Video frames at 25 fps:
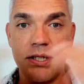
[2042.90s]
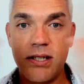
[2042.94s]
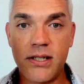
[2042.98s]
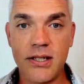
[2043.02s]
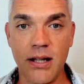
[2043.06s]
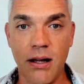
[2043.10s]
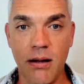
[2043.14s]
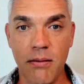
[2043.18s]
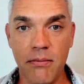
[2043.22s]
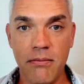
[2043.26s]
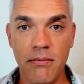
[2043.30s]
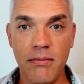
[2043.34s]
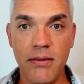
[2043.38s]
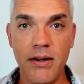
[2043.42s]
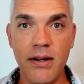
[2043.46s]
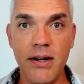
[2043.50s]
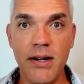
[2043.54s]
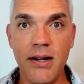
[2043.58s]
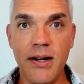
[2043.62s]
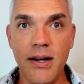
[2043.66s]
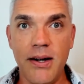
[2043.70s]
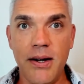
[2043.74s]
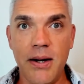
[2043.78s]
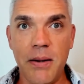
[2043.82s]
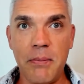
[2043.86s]
some
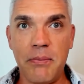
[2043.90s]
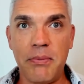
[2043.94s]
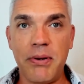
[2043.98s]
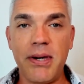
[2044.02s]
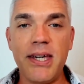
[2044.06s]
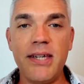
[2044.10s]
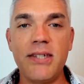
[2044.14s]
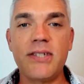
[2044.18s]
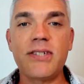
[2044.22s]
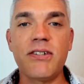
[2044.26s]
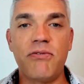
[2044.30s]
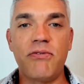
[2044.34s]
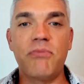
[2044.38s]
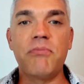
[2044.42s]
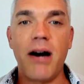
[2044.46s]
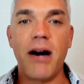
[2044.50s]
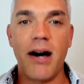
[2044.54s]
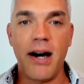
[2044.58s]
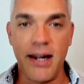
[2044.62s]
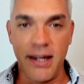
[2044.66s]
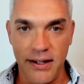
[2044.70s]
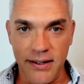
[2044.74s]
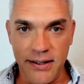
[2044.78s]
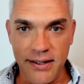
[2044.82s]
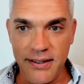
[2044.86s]
peace of
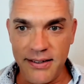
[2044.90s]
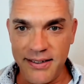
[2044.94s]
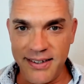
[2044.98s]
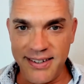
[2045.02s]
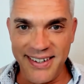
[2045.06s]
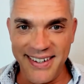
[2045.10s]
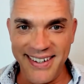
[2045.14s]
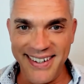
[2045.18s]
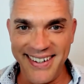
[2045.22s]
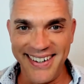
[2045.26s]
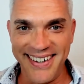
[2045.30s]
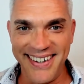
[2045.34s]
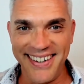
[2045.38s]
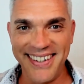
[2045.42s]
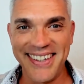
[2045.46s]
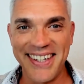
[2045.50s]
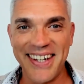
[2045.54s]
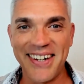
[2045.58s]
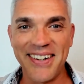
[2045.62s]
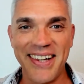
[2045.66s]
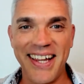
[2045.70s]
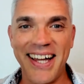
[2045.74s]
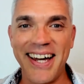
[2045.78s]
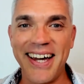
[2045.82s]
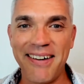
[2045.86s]
mind in
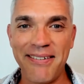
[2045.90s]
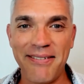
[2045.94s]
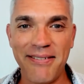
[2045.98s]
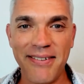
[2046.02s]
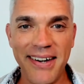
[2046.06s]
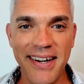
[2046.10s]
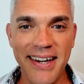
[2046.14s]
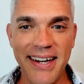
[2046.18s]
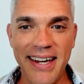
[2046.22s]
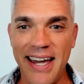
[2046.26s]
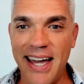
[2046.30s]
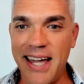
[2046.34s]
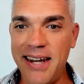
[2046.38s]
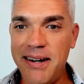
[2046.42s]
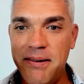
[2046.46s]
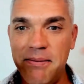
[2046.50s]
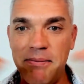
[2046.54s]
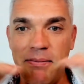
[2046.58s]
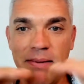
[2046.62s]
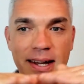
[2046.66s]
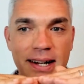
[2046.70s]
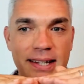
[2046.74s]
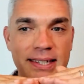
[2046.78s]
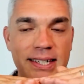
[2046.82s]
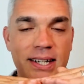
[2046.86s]
their life. And
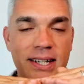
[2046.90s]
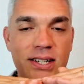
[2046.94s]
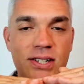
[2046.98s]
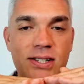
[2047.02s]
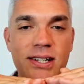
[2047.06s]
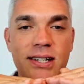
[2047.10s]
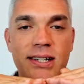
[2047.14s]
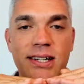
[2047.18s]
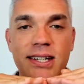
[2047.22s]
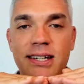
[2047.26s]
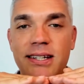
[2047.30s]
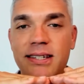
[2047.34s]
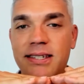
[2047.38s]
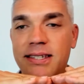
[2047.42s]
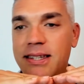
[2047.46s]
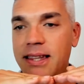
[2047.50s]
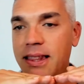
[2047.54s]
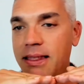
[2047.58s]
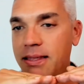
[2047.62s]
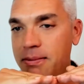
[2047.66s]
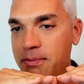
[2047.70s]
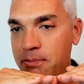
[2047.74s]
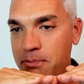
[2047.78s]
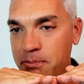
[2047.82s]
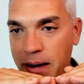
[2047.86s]
meditation is
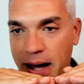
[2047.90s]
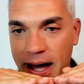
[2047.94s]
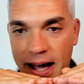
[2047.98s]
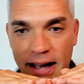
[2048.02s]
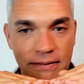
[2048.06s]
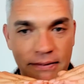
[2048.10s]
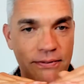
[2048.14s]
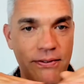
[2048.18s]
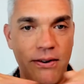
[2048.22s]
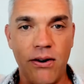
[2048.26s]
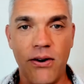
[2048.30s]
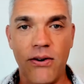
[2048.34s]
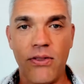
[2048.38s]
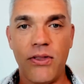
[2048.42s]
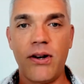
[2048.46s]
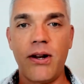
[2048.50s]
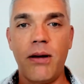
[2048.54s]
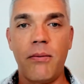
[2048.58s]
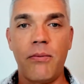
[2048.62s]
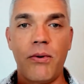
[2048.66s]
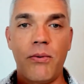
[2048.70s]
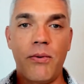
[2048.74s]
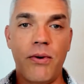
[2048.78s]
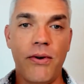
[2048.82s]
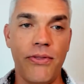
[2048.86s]
by far the
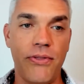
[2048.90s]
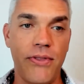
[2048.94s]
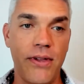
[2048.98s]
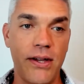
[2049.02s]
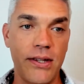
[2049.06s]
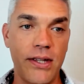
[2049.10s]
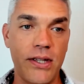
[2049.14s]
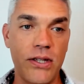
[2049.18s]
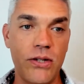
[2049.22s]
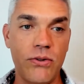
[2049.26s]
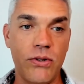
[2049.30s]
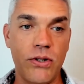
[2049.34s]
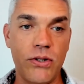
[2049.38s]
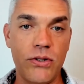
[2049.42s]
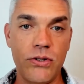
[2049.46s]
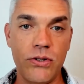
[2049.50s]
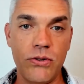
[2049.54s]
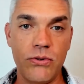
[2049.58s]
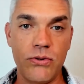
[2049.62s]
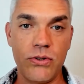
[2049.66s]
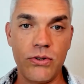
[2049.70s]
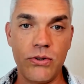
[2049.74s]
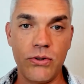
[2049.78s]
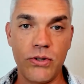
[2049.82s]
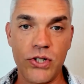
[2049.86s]
number one thing that you can
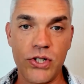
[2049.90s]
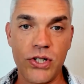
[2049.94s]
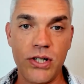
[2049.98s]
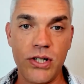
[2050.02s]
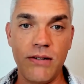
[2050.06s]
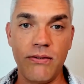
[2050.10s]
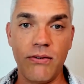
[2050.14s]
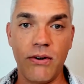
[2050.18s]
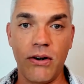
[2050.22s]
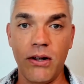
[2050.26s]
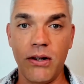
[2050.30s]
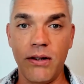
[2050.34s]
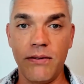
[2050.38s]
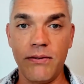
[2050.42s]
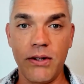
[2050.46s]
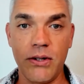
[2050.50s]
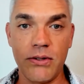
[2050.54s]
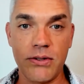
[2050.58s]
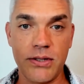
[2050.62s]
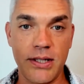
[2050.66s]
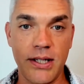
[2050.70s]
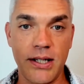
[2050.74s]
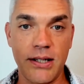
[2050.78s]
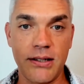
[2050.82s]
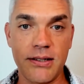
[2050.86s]
do to achieve all of
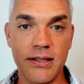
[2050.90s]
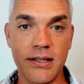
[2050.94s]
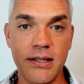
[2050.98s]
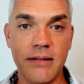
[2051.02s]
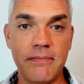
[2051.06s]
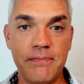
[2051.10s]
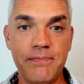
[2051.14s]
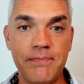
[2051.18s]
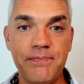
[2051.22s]
those things.